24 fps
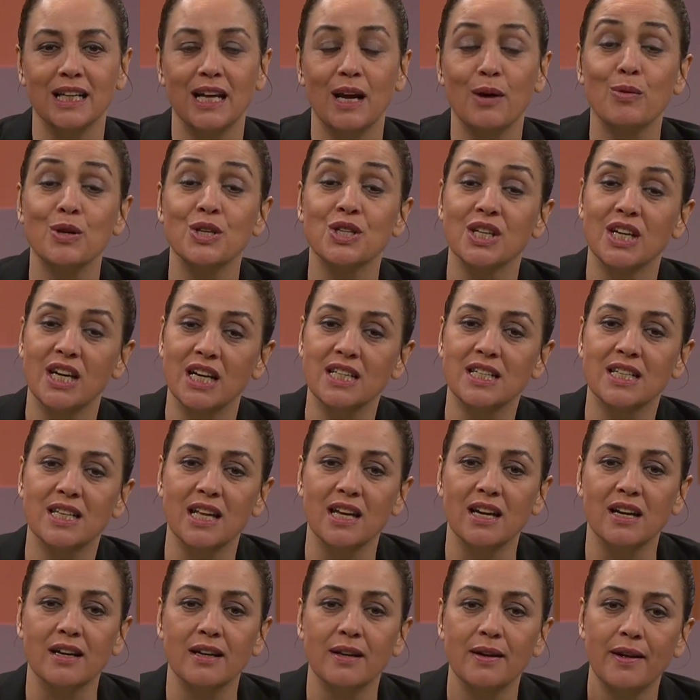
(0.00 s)
And when she gets
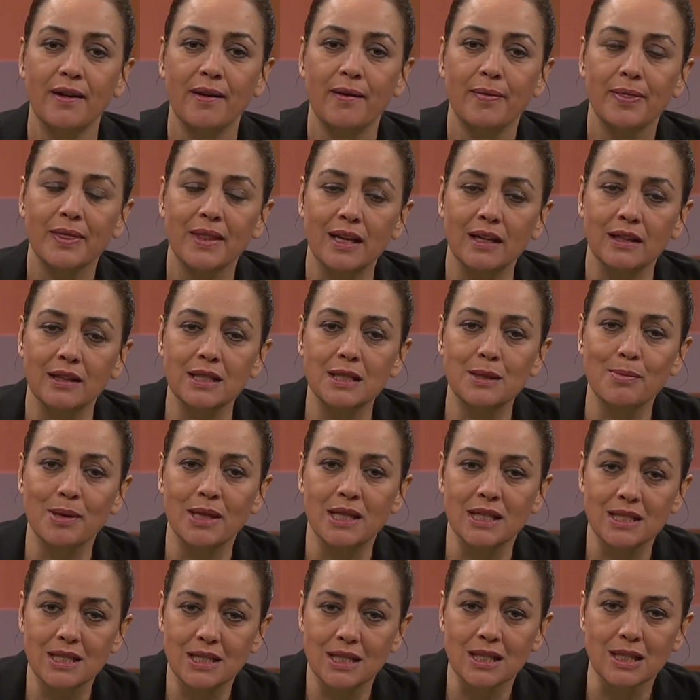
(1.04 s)
there, Elizabeth
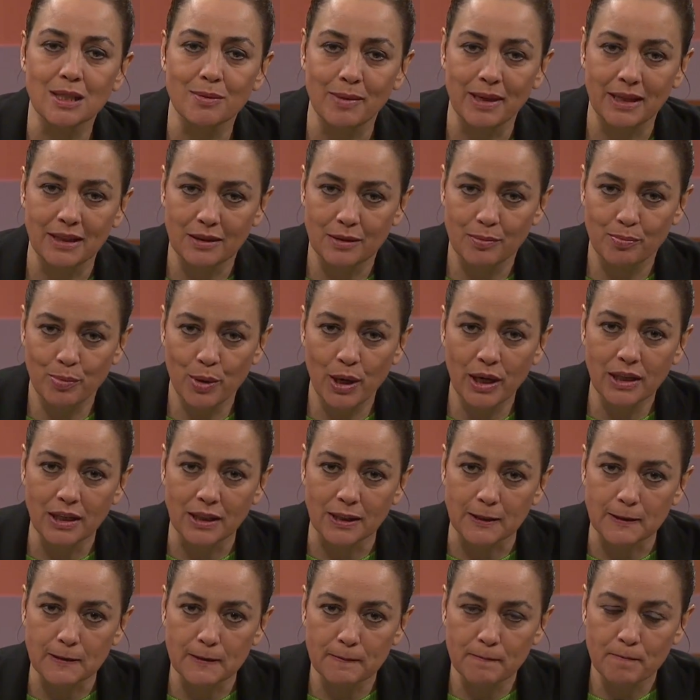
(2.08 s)
is 6 months
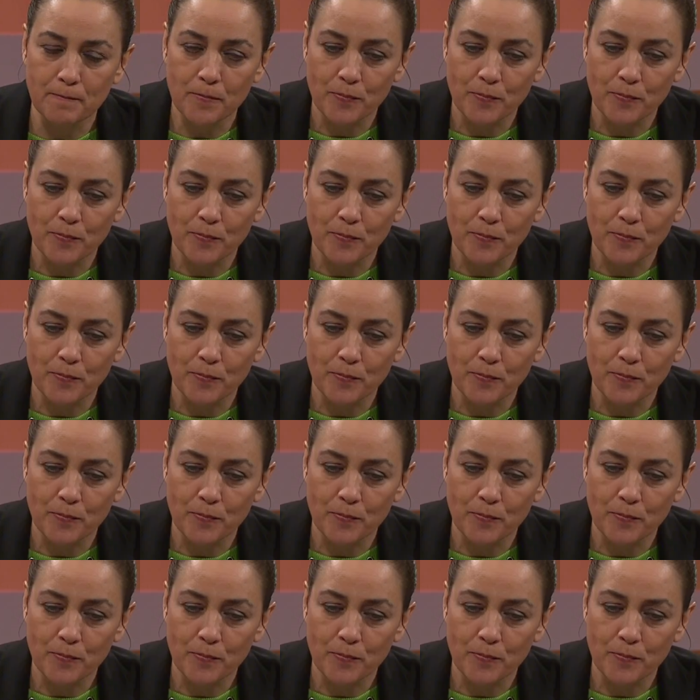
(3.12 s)
pregnant.